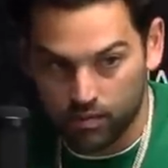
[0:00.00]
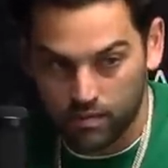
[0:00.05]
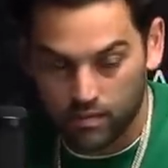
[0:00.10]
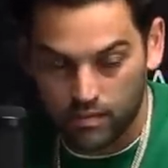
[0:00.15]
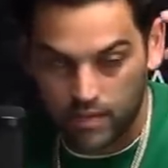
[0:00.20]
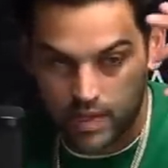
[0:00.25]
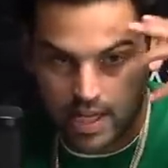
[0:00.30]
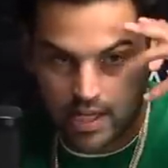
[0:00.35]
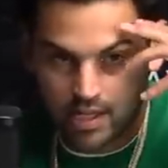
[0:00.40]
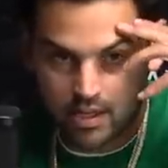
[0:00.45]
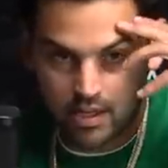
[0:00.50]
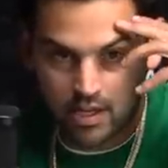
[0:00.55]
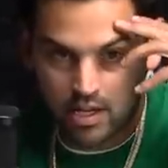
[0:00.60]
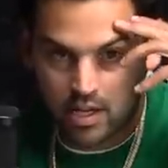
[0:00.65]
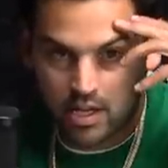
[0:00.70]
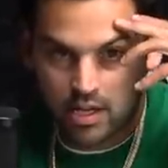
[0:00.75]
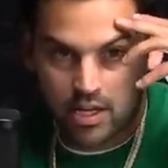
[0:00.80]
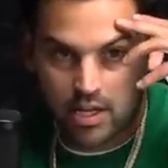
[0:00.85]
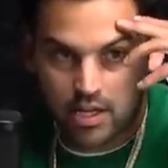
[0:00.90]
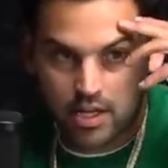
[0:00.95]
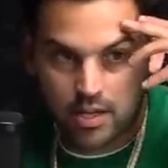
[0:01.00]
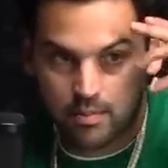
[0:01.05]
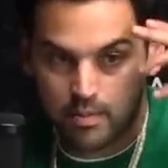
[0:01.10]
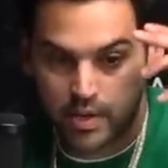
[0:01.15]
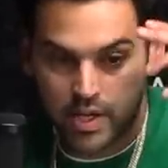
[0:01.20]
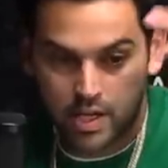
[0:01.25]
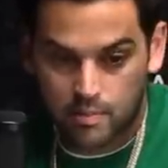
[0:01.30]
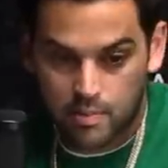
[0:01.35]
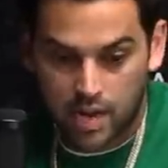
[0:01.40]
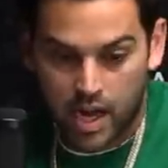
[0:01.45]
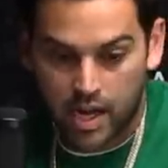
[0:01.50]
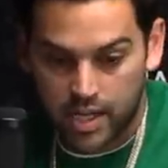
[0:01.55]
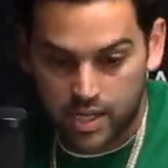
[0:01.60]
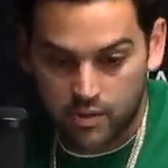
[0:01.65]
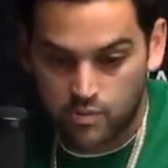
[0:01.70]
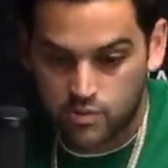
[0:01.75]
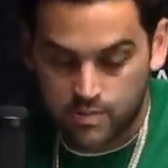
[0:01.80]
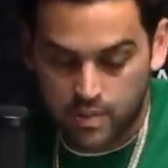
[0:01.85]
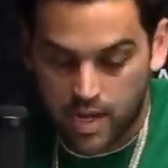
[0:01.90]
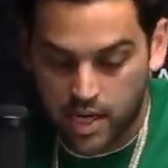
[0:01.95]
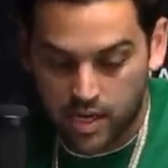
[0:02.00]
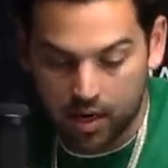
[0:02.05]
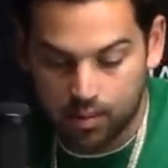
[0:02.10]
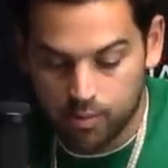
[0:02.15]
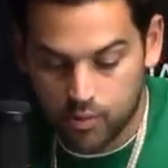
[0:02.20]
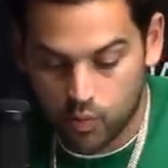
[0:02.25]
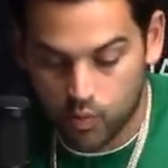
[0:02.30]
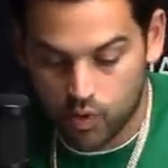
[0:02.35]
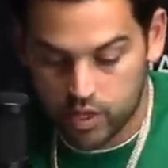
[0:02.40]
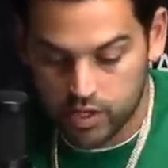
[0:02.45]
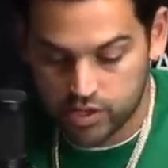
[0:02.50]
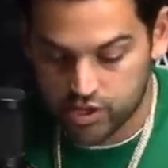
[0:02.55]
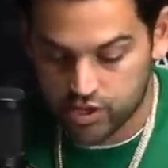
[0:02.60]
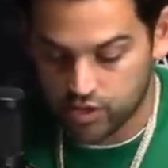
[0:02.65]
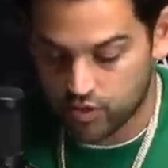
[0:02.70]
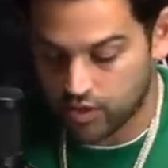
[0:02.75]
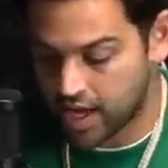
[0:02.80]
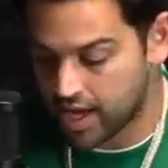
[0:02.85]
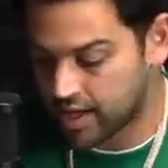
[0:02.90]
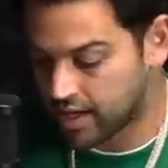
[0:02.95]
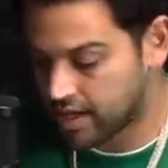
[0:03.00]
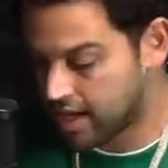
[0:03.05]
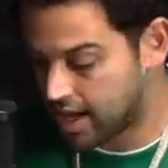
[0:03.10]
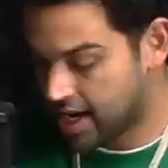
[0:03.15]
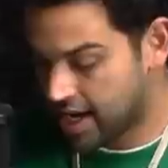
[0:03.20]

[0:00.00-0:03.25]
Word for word: like being my he was my number one. So like